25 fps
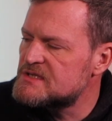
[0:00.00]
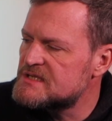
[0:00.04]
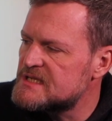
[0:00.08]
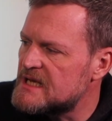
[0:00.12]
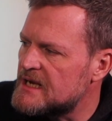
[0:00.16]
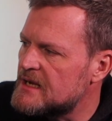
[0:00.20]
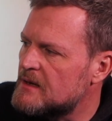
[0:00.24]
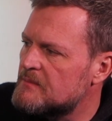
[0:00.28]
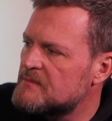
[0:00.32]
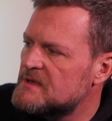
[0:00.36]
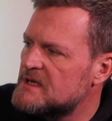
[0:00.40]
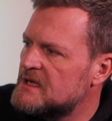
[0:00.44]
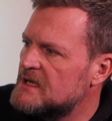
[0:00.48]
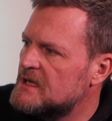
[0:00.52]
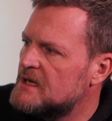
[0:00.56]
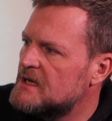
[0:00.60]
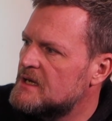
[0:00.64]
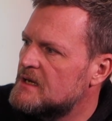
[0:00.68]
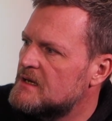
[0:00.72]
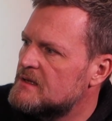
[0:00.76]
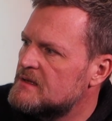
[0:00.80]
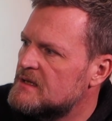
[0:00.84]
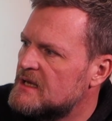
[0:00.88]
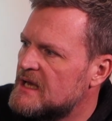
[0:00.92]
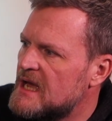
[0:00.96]
set up the
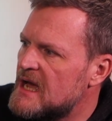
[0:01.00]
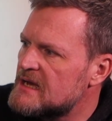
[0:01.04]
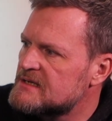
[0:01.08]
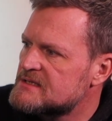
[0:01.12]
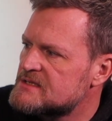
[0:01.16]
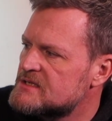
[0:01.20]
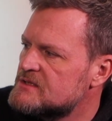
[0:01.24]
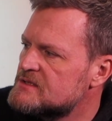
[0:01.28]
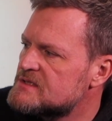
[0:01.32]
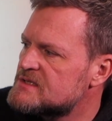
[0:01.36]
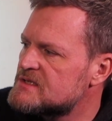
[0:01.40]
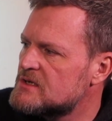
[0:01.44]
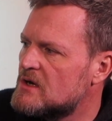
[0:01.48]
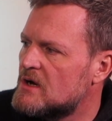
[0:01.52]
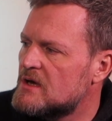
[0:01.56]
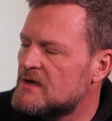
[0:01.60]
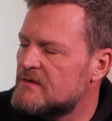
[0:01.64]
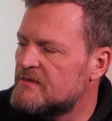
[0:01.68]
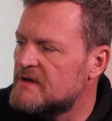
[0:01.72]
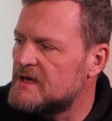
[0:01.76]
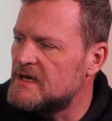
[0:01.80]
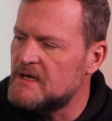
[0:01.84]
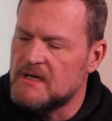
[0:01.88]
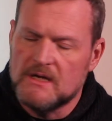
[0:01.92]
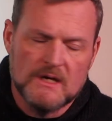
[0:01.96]
Axient side of
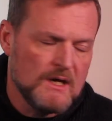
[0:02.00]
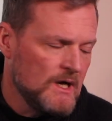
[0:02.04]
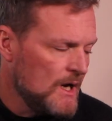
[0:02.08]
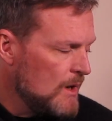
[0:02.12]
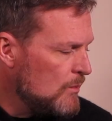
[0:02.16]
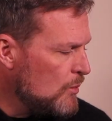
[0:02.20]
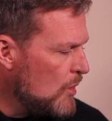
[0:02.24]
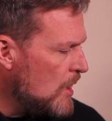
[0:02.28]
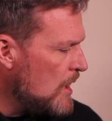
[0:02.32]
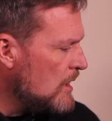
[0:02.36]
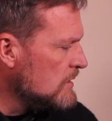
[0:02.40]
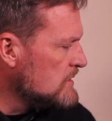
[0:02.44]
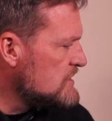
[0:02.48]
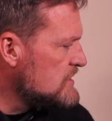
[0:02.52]
it. And what I'll